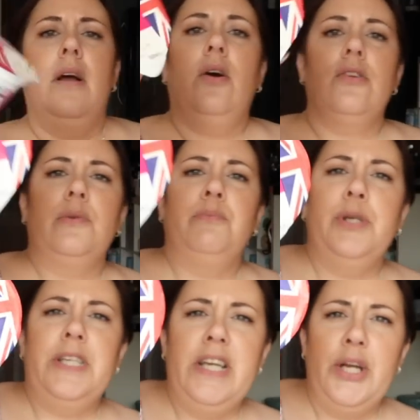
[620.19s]
got some
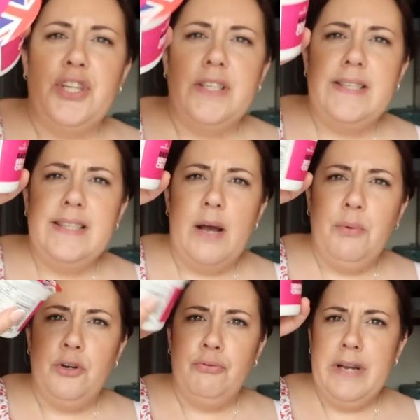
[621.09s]
british
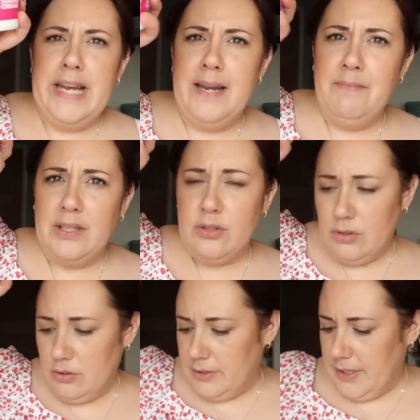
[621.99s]
sour cream that's
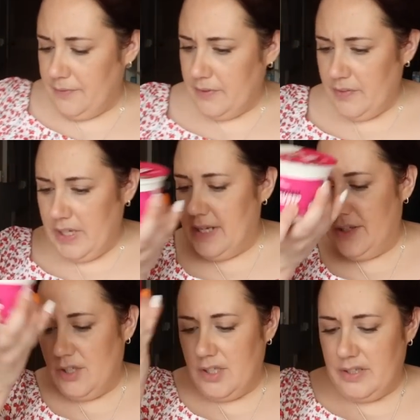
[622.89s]
also for the
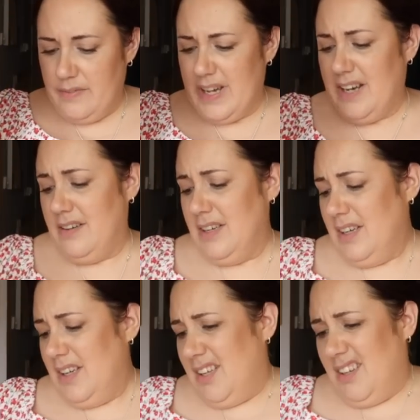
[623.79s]
fajitas and then
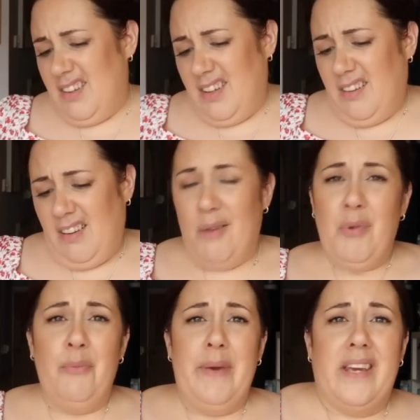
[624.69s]
i
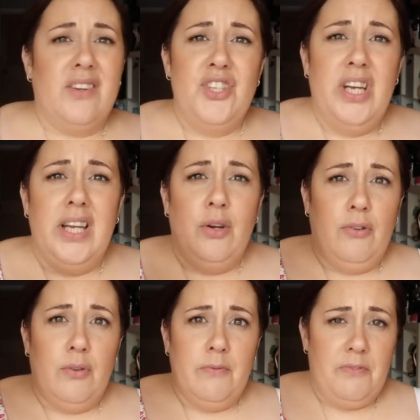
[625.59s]
might make a chili
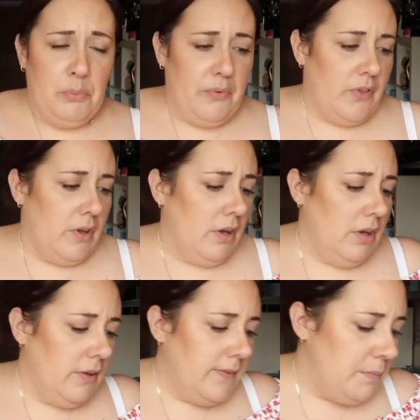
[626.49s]
or something with the
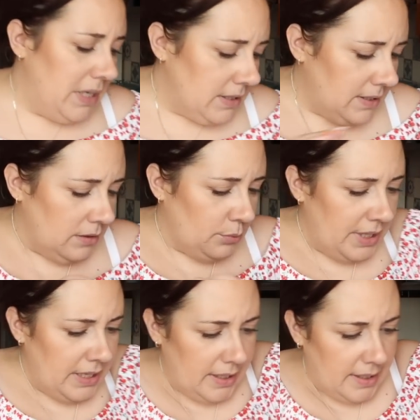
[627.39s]
the mince in the
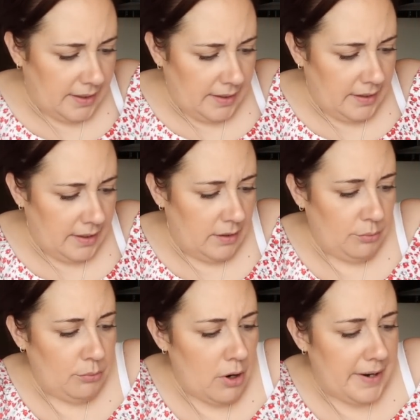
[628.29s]
wheat
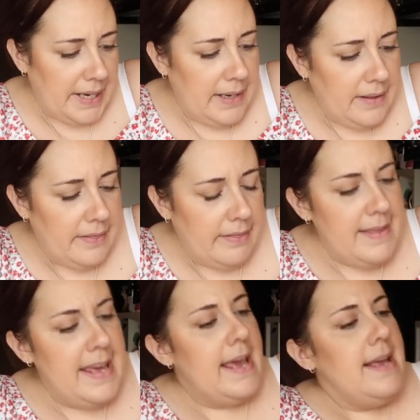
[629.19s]
right
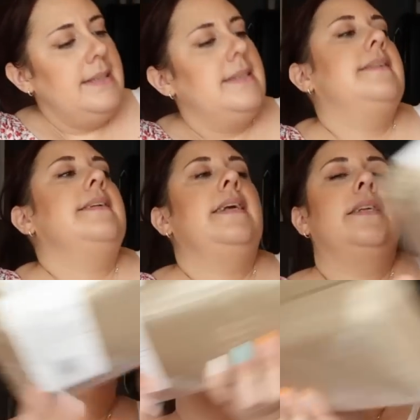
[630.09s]
this
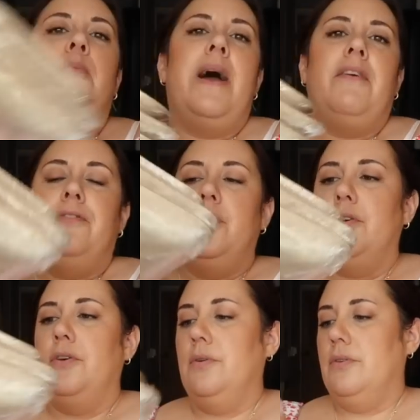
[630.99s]
is for
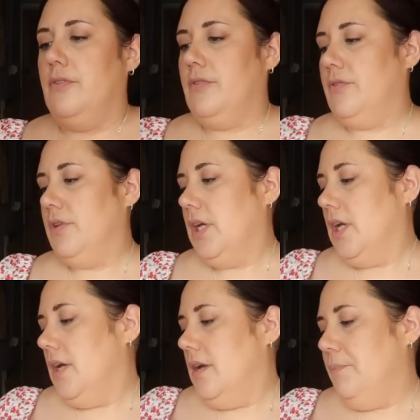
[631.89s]
Matthew's
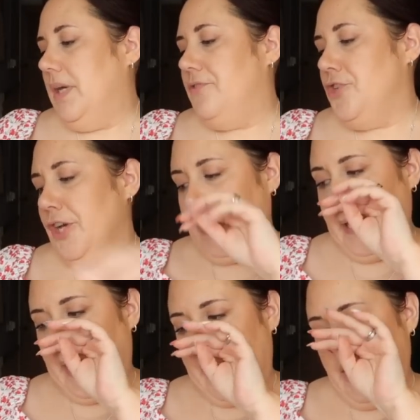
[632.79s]
beef
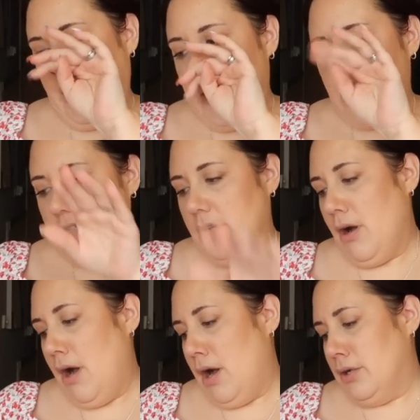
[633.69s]
jerky. He's
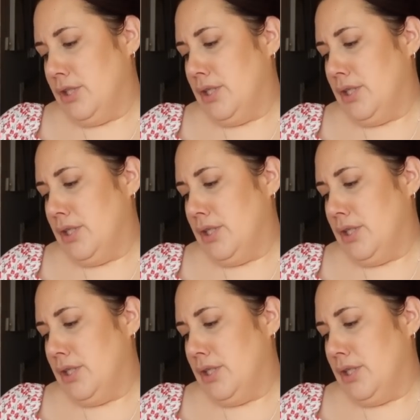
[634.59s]
got,